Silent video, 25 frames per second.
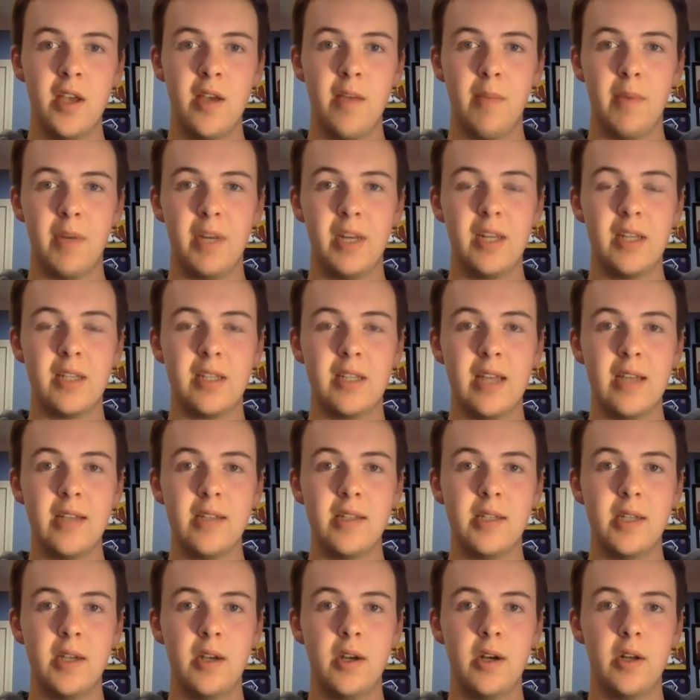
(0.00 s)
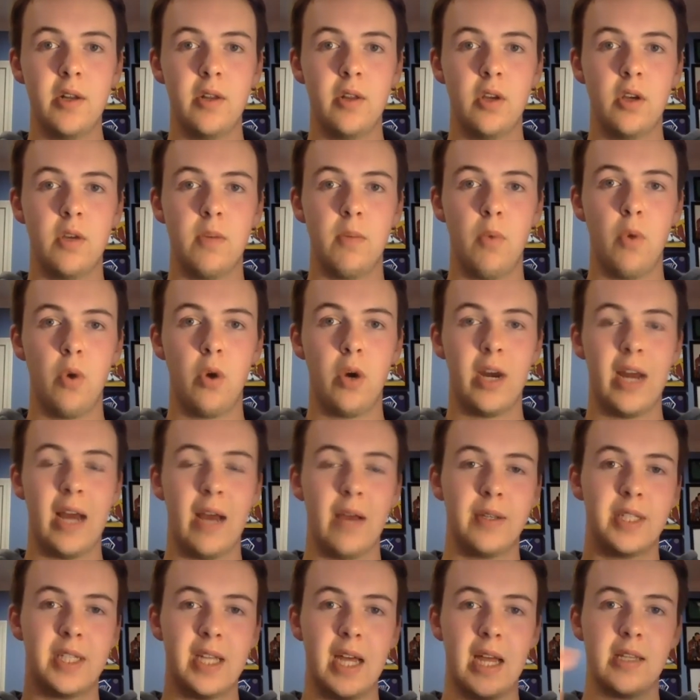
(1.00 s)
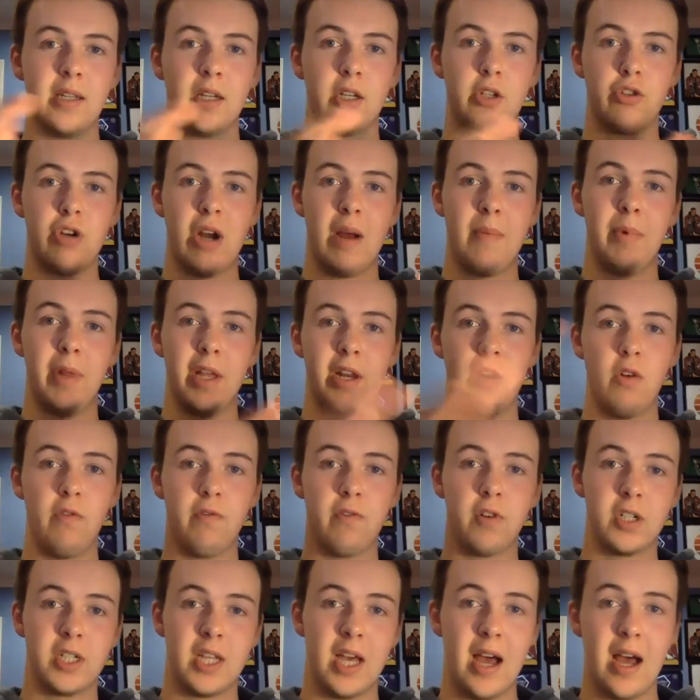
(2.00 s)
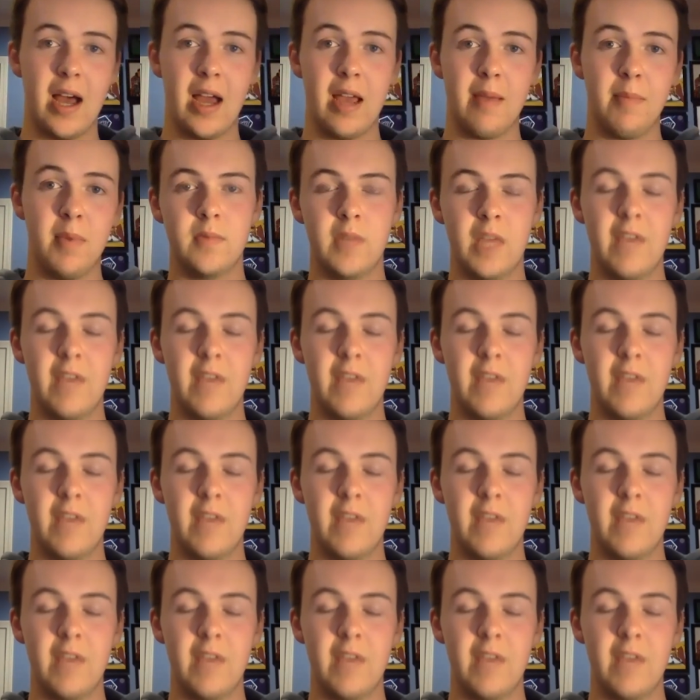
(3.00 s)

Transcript: but it is necessary to look more at how stats extrapolate over time.